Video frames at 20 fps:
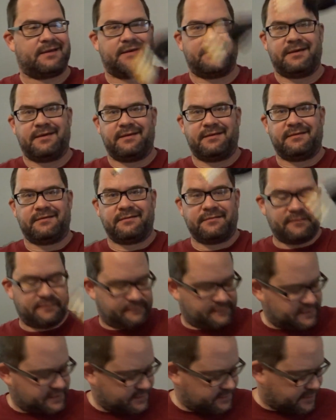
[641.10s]
and
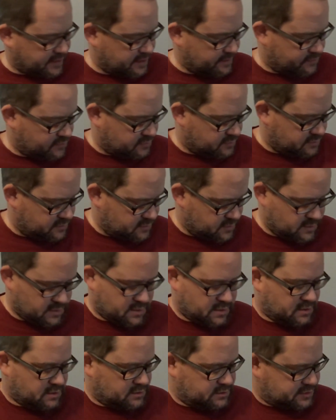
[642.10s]
video cable.
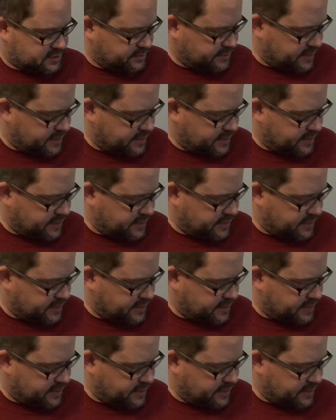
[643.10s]
So